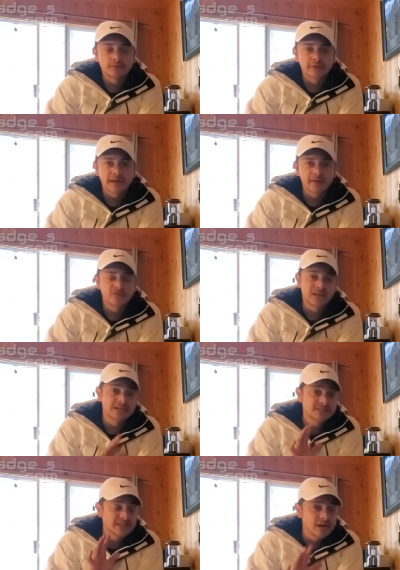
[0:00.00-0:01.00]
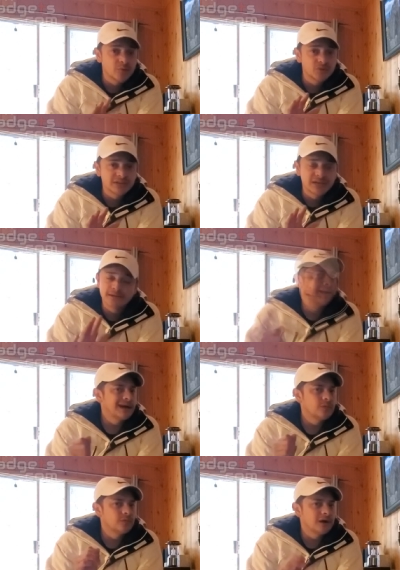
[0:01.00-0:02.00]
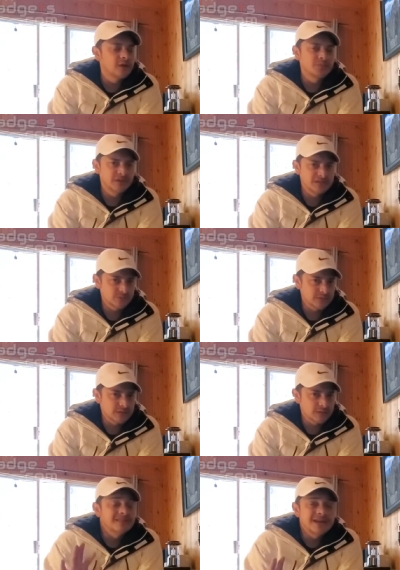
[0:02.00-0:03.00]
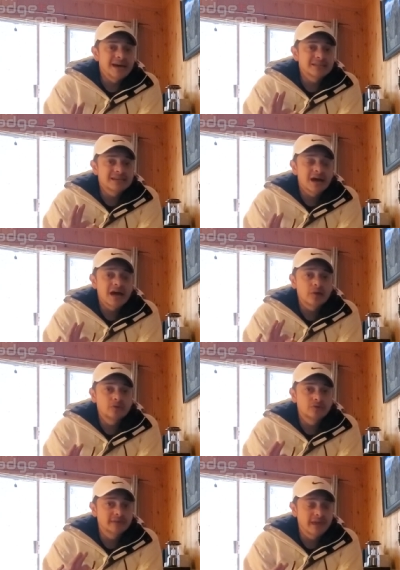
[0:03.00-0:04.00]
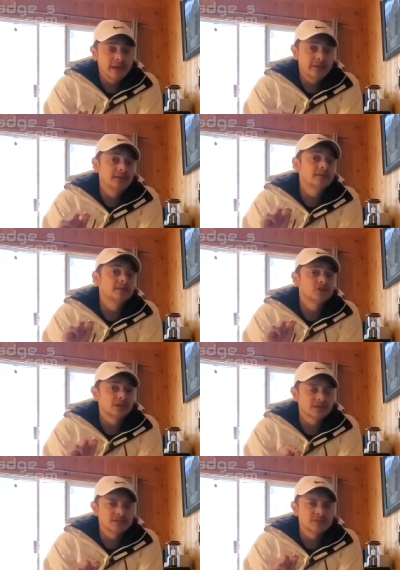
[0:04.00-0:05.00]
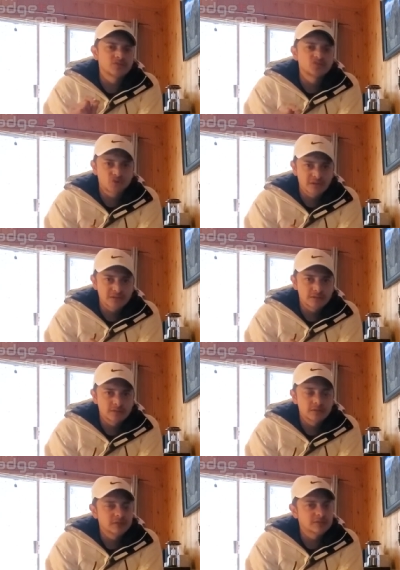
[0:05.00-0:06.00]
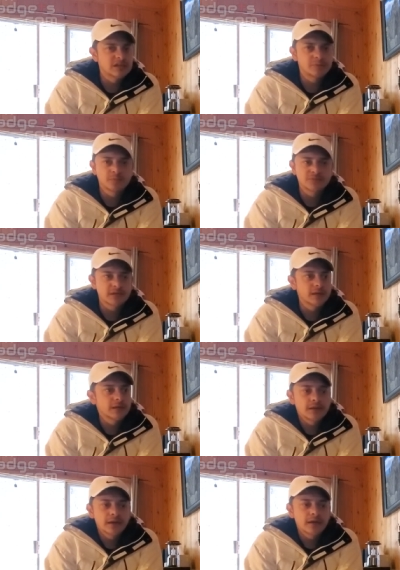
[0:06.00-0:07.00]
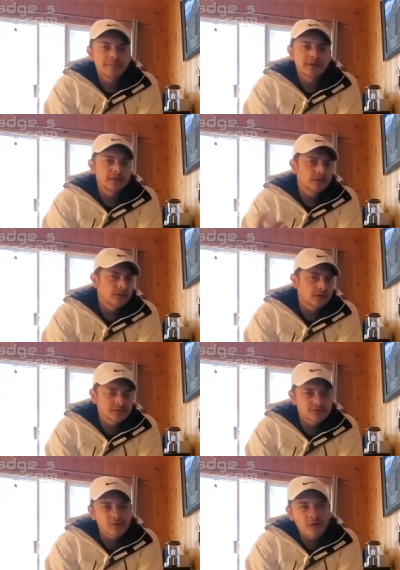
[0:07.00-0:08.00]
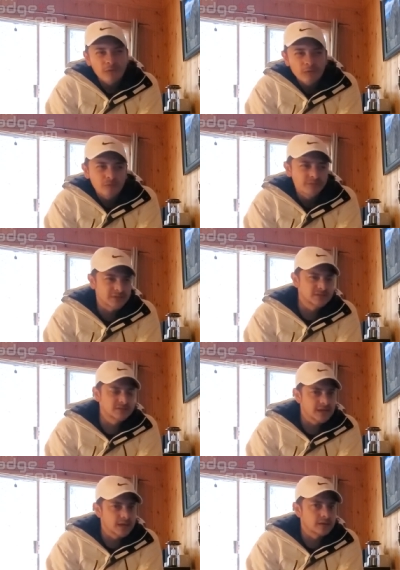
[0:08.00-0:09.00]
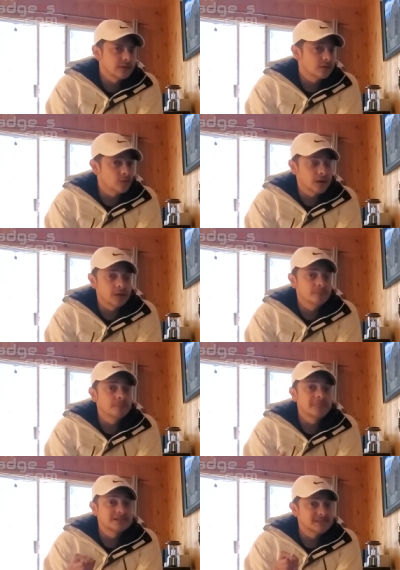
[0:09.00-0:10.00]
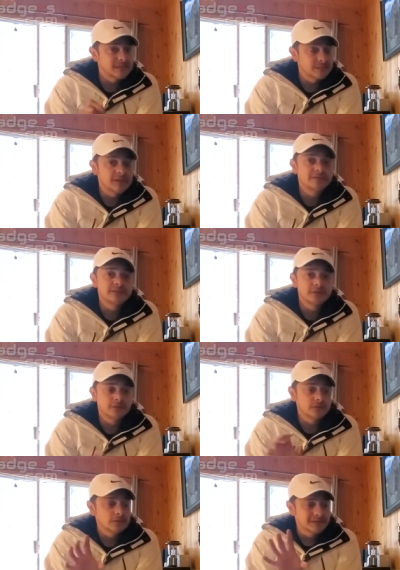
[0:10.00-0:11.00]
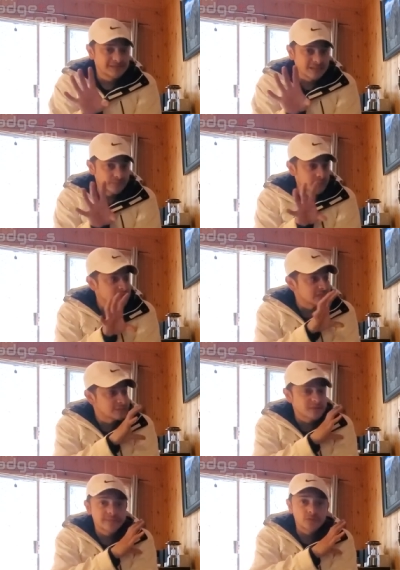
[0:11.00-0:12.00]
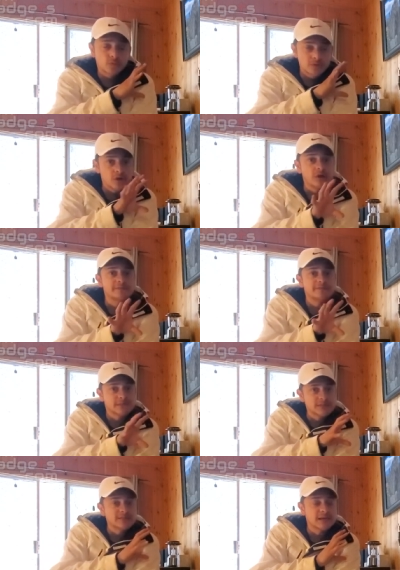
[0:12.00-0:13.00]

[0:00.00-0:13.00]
Okay, if you guys need help with that, I will help you guys with that. That's how you gain your customers' trust. Because a lot of people say, hey man, oh, it's a home and this and that. Well, send them that video, give them a glimpse of your, what your office looks